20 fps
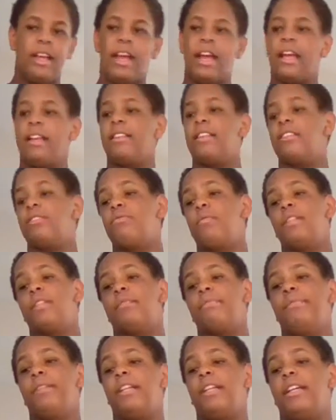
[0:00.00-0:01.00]
And this
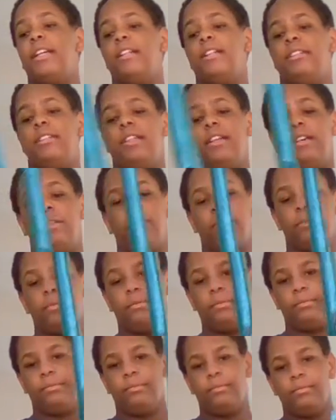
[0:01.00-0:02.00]
one's pretty good too.
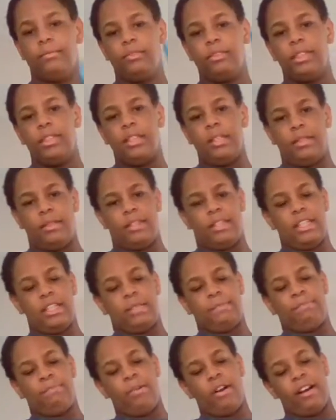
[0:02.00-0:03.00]

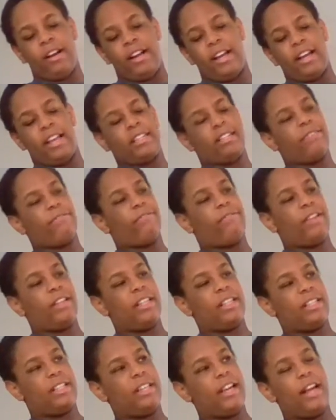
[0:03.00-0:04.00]
This part isn't
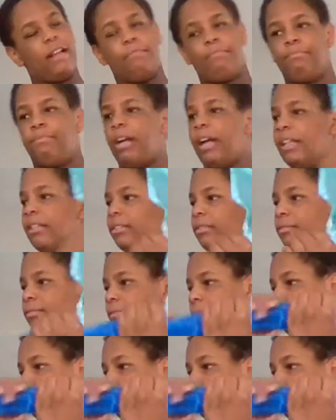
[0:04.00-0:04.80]
finished yet, but